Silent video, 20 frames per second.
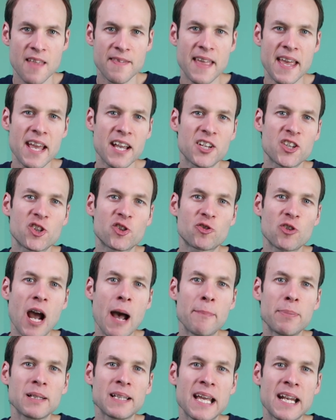they
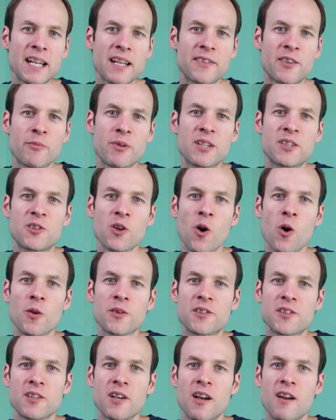extrapolated the
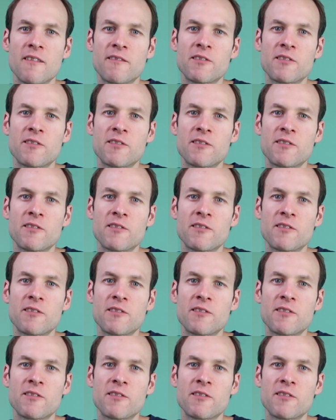results